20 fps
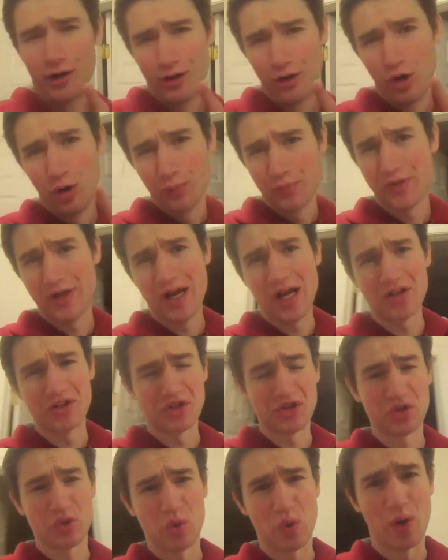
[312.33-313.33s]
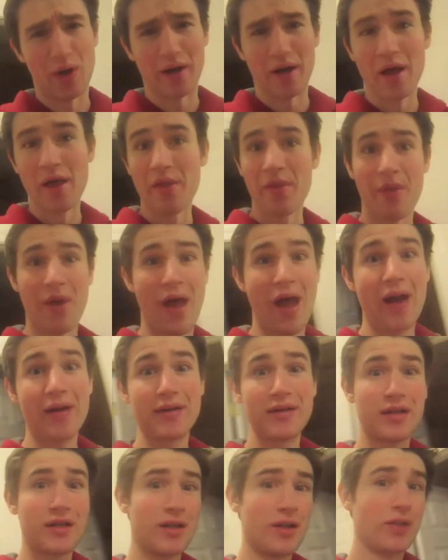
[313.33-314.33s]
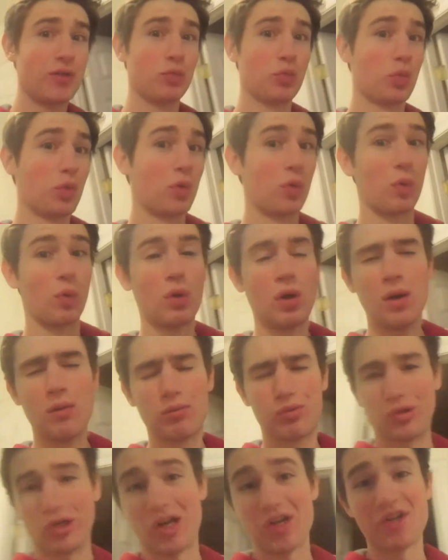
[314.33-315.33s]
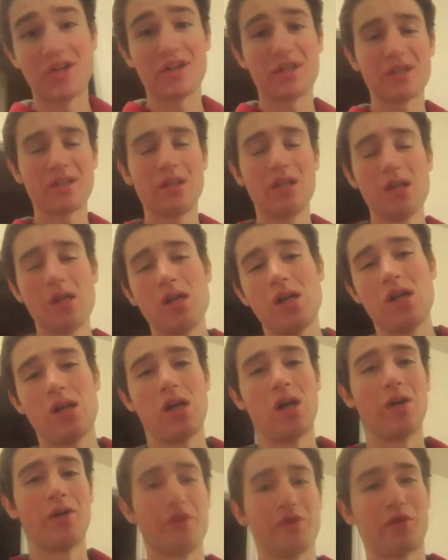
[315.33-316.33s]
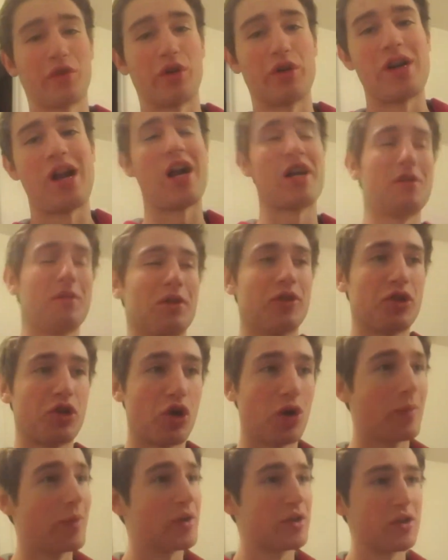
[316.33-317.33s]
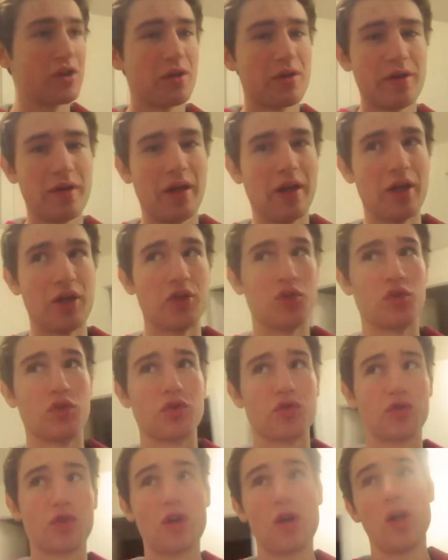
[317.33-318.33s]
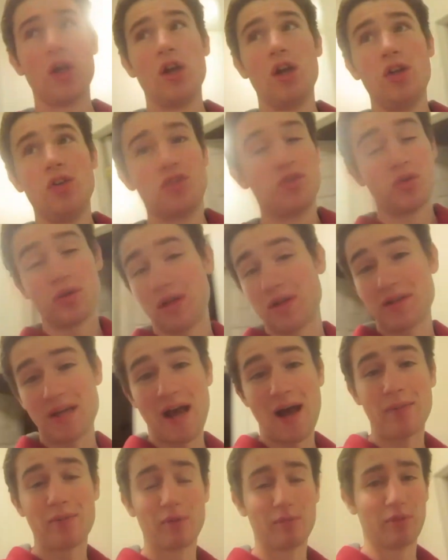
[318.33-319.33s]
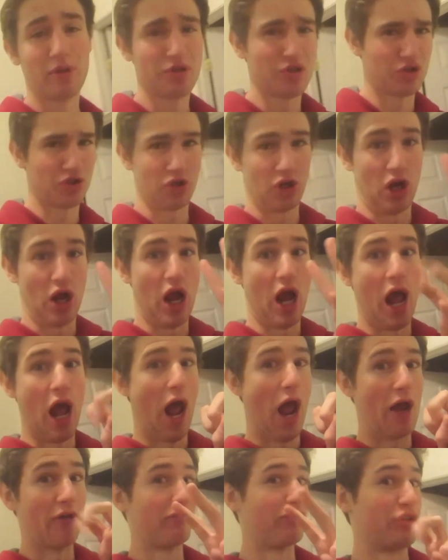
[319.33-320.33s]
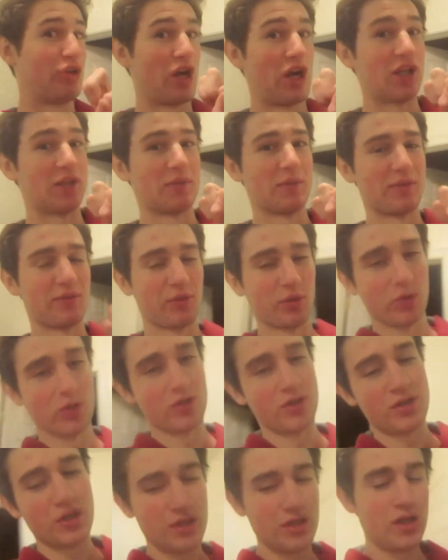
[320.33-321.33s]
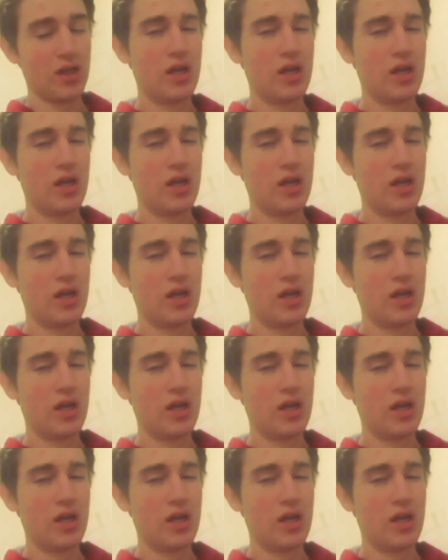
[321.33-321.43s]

Hope you guys enjoyed that little project. Uh, it's for a dodgeball tournament that is still yet to happen, but it's like an advertisement for it.